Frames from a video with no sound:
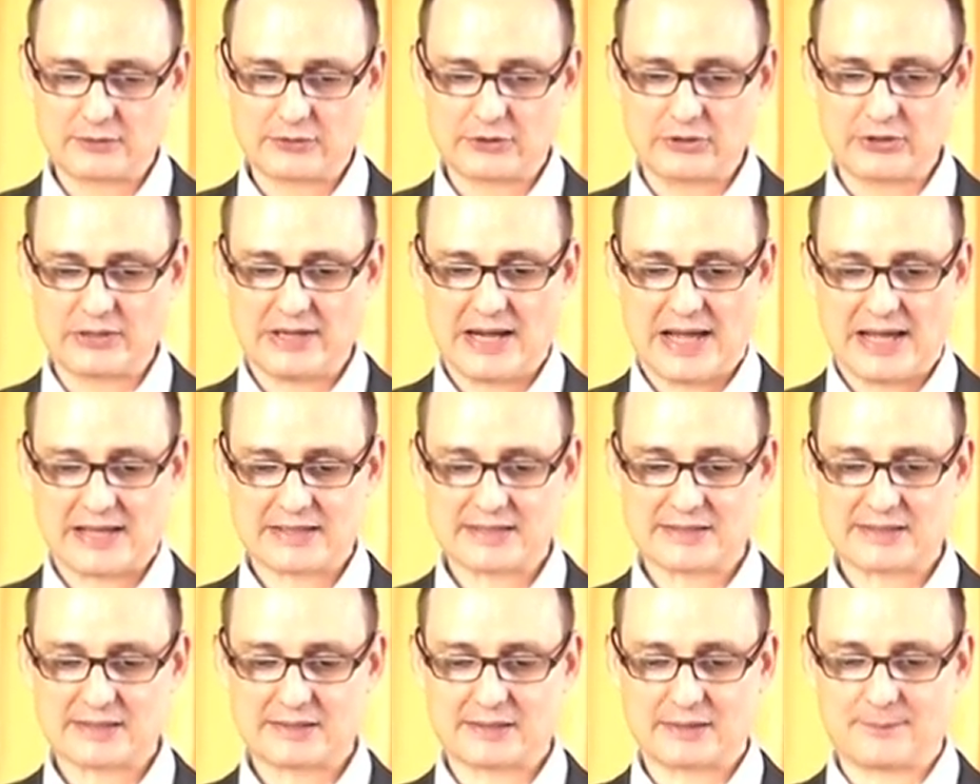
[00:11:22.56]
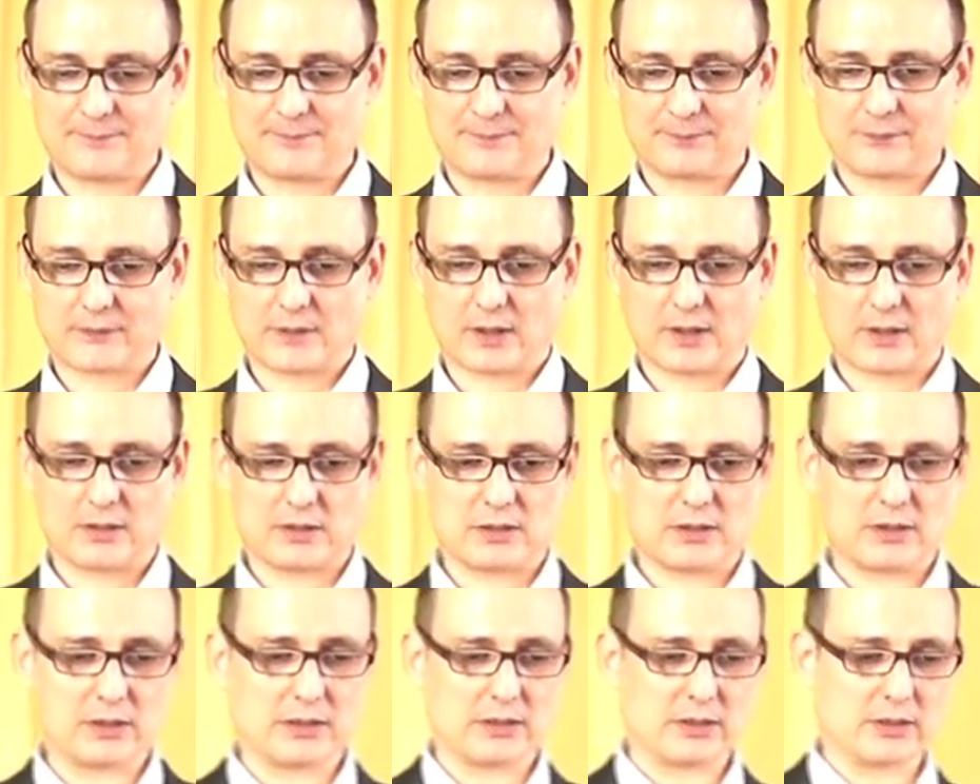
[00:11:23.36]
the last
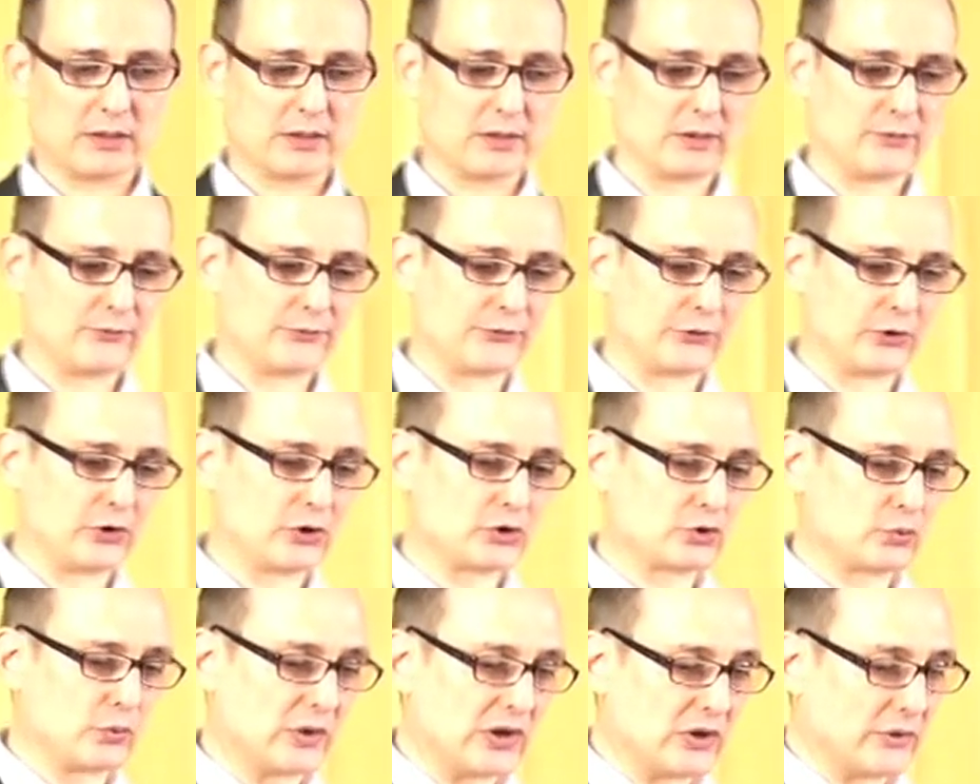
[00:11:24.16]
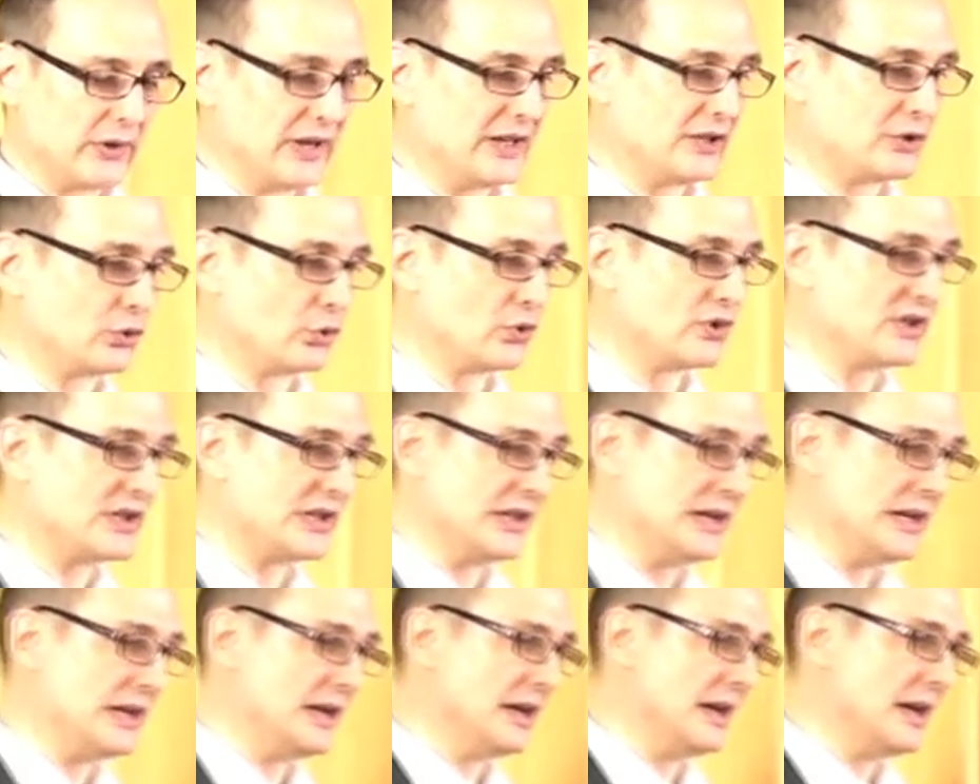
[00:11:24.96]
uh, verse we're going to
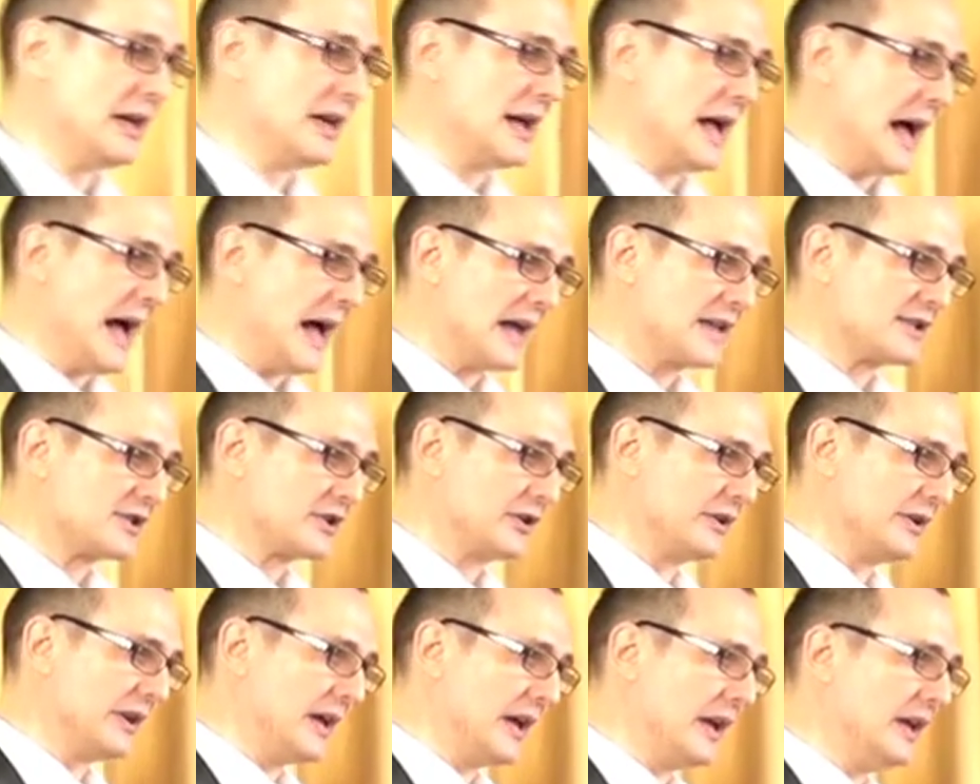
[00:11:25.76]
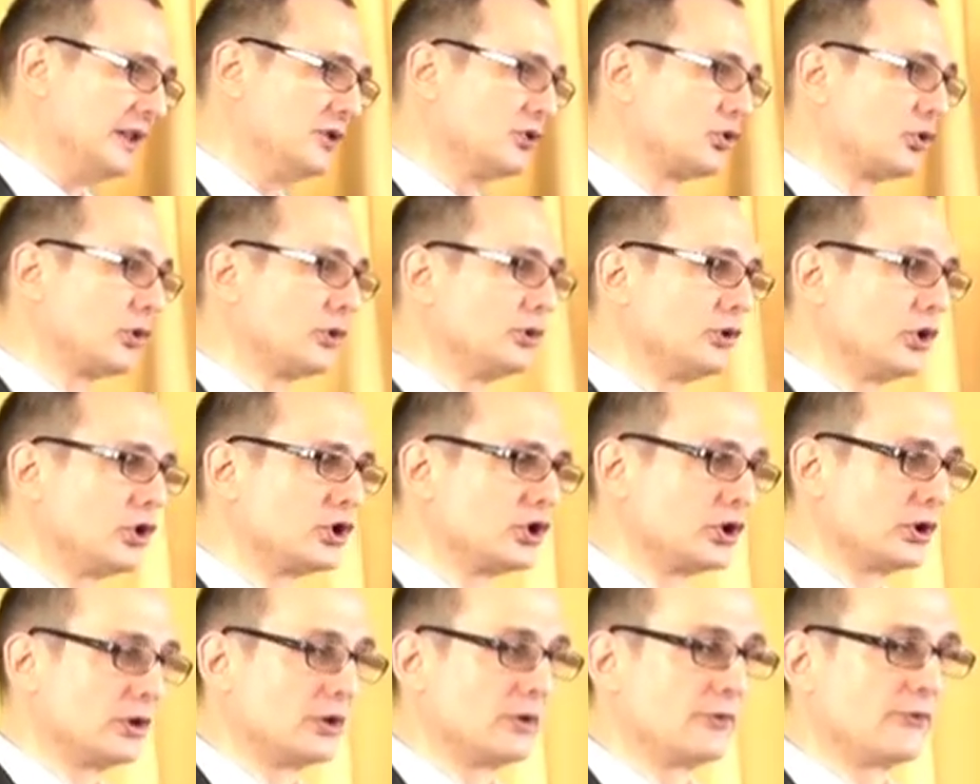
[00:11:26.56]
see as an
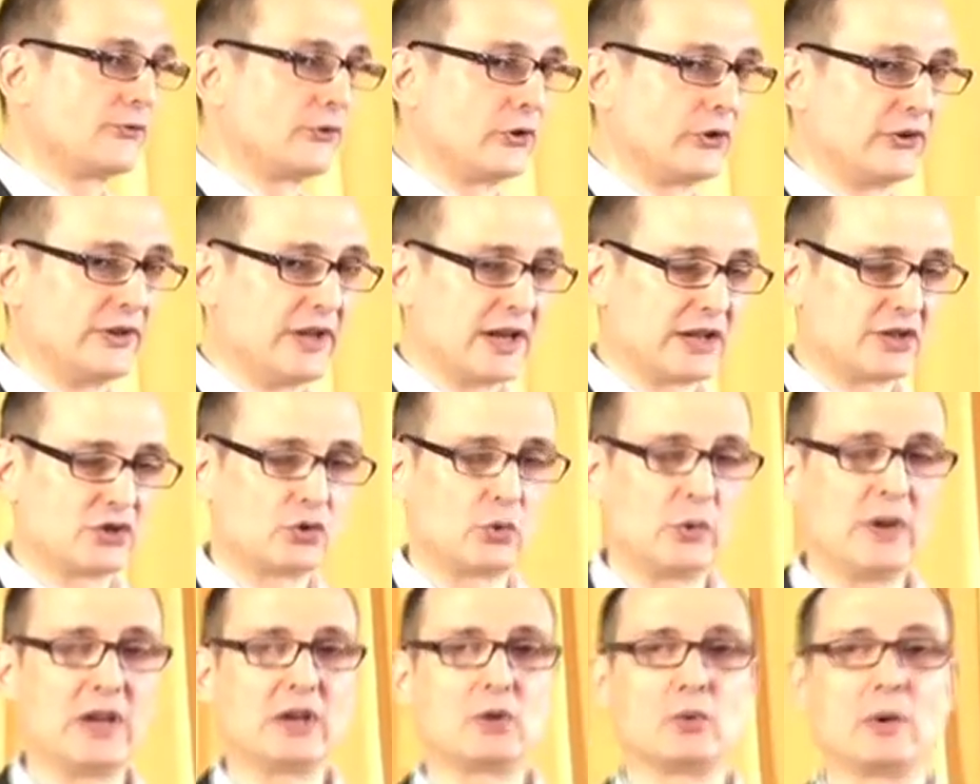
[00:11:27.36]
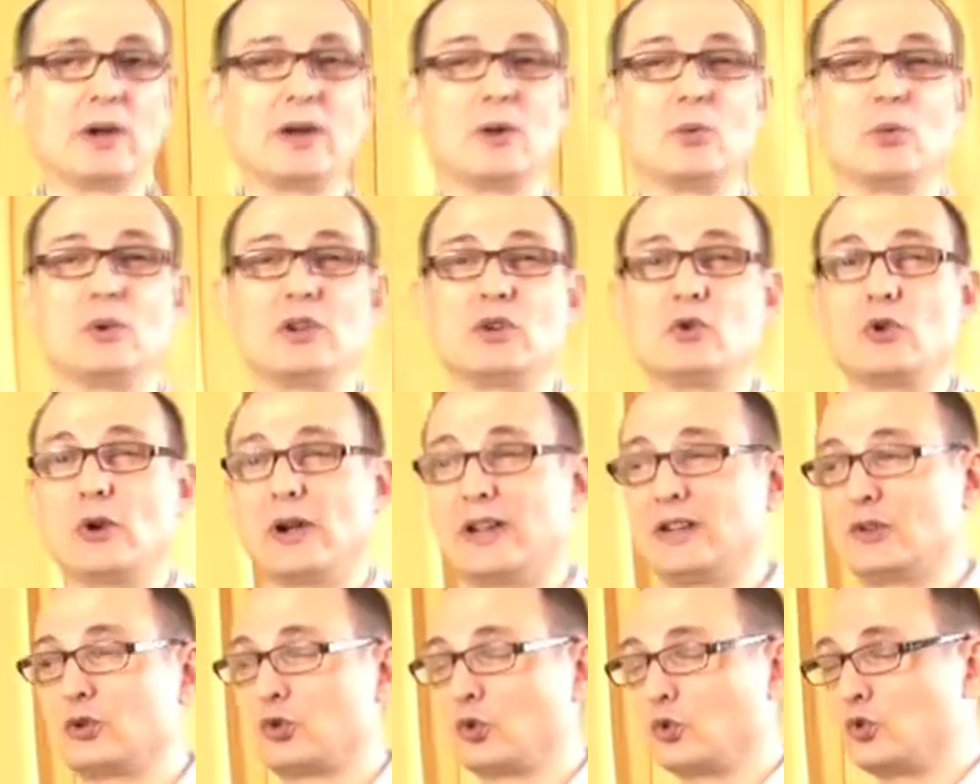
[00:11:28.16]
introduction for next week, where we're
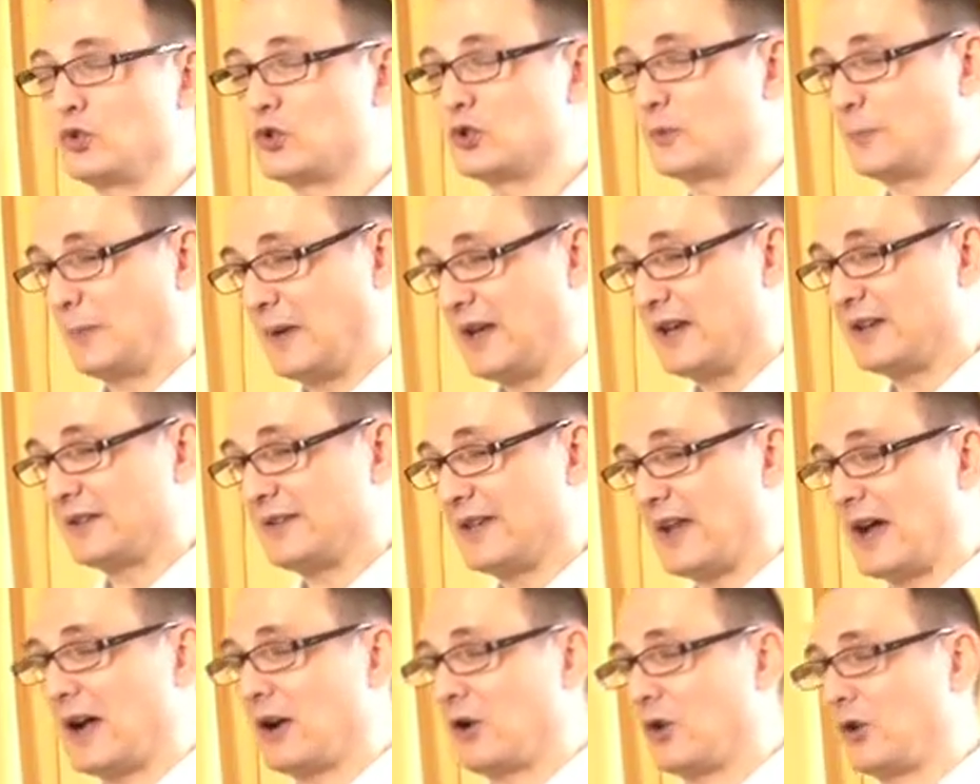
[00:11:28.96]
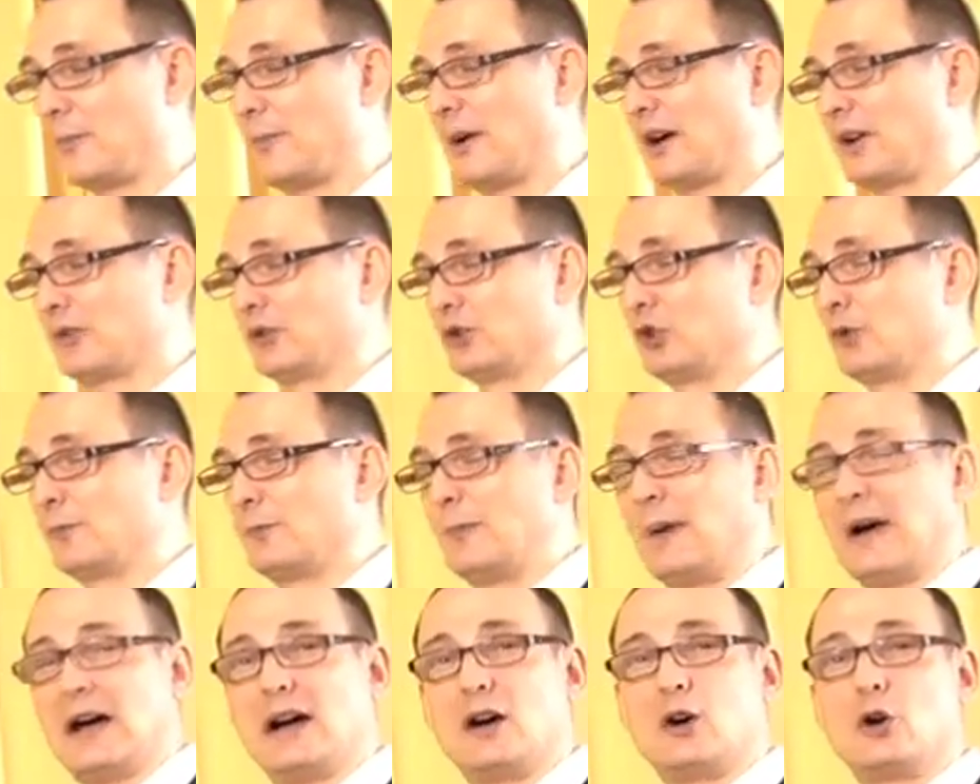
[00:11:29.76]
going to speak now about the
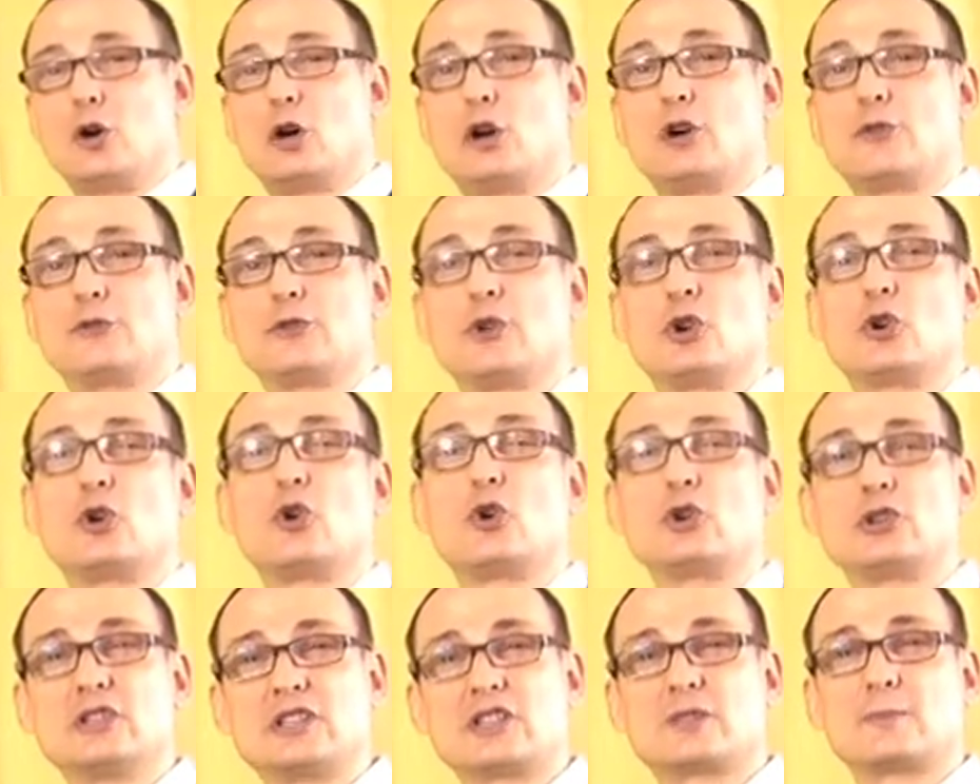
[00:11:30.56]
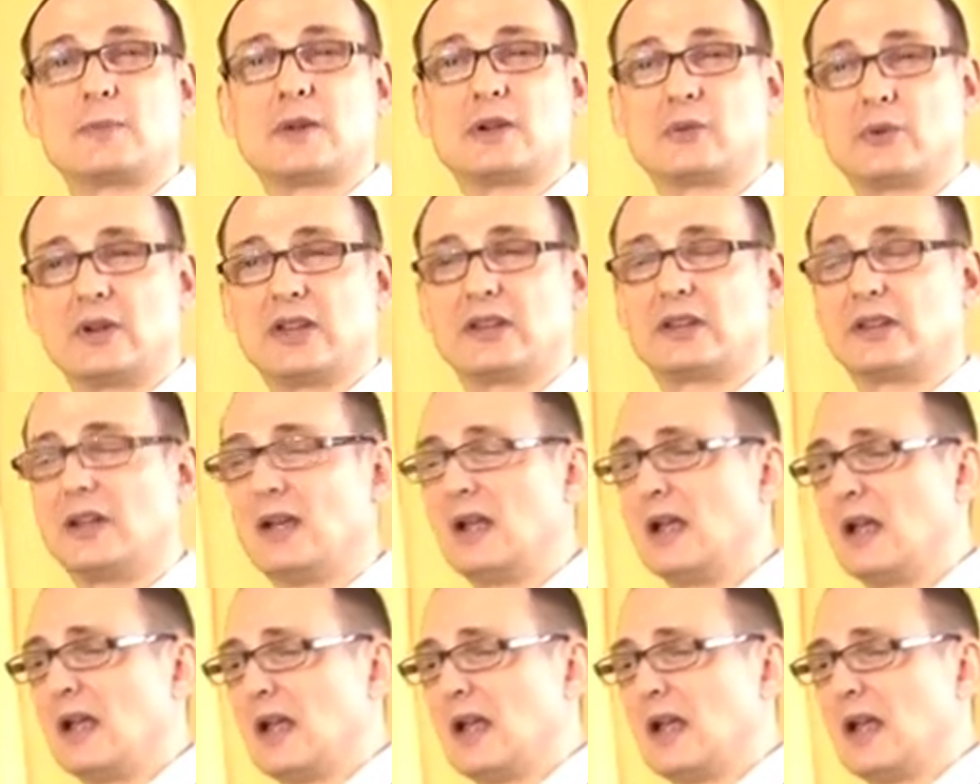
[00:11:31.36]
power of the Holy Spirit